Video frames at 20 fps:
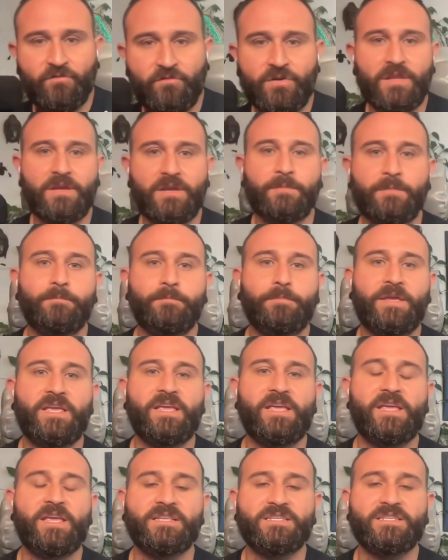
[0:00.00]
really
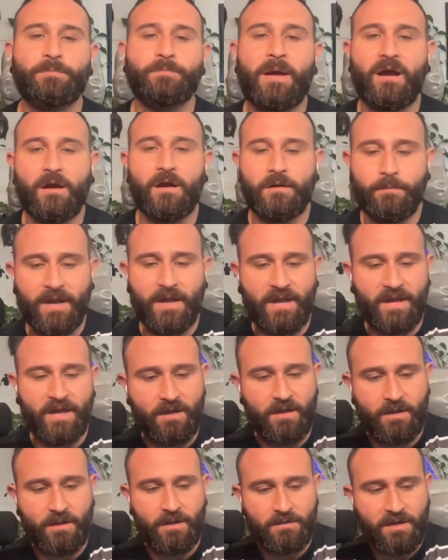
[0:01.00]
being inspired by
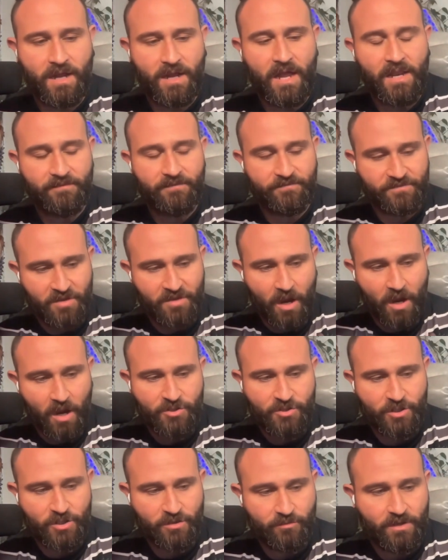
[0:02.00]
uh, kind of
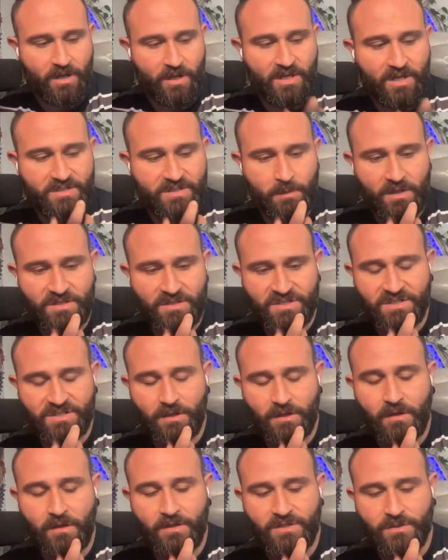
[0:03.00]
tantric cosmologies
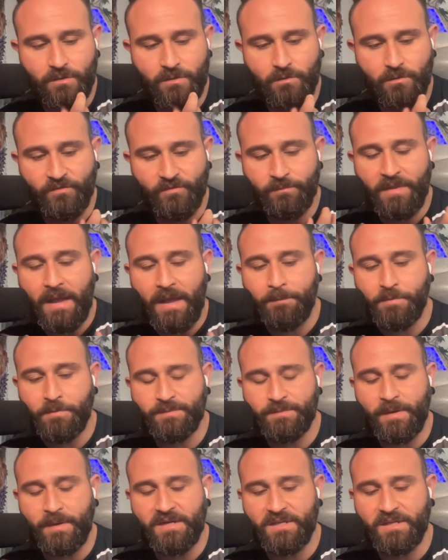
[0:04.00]
also from that
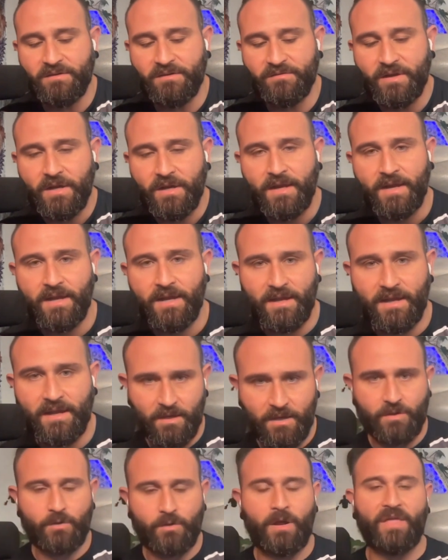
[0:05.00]
perspective
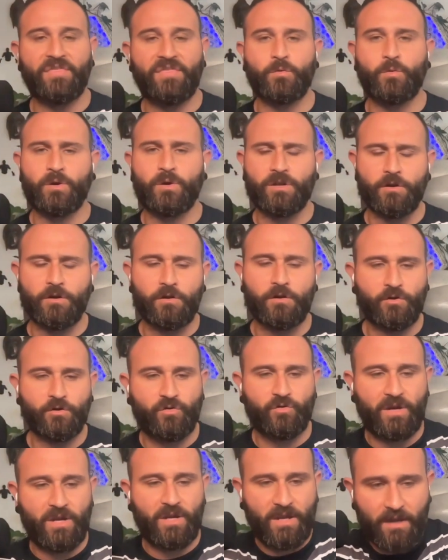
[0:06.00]
you know, I think we can all
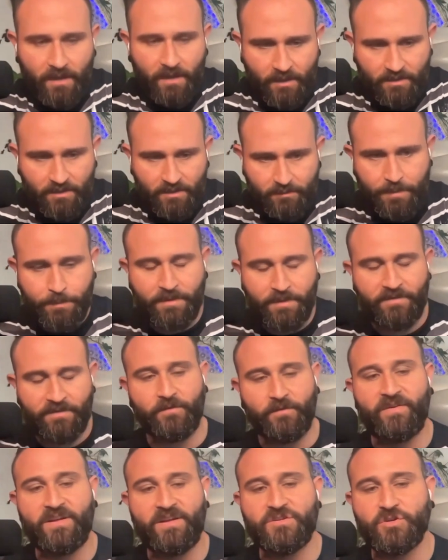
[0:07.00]
agree, people that
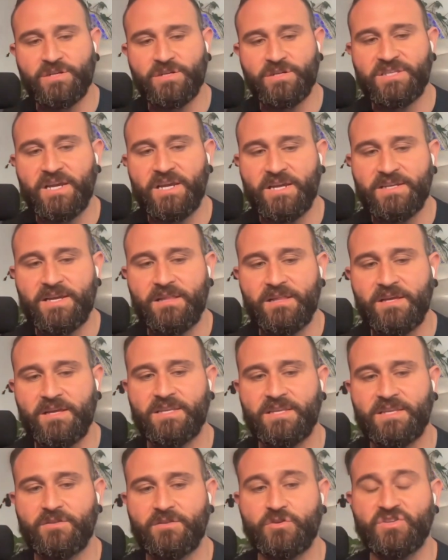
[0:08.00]
venture into
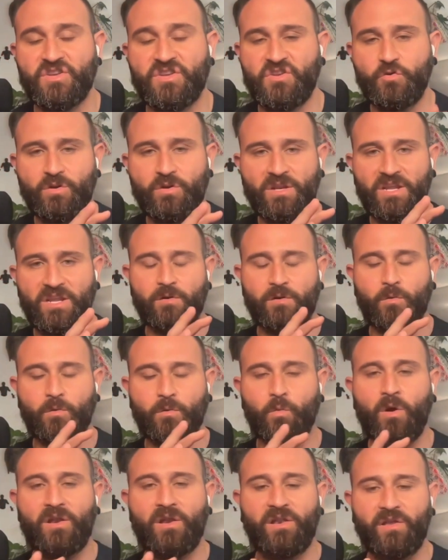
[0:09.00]
psychedelics, that there's a unity and a
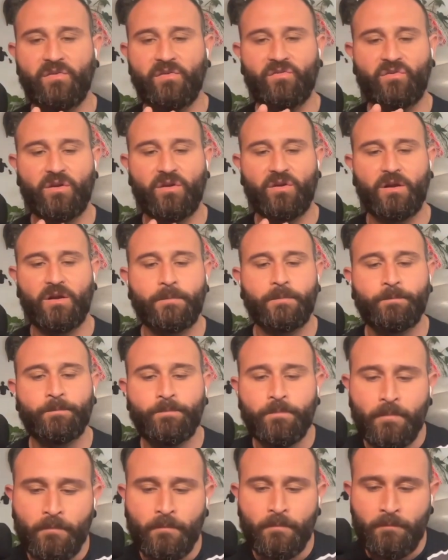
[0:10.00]
oneness.
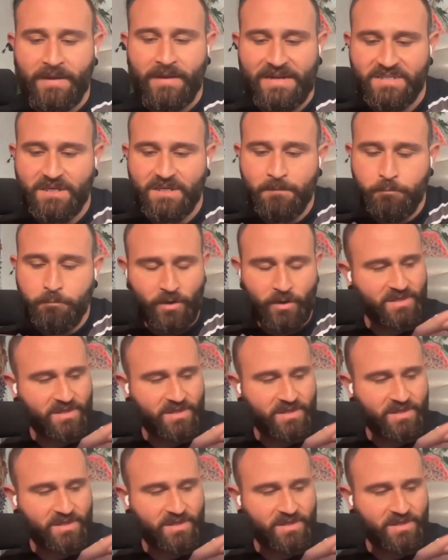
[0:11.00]
But at some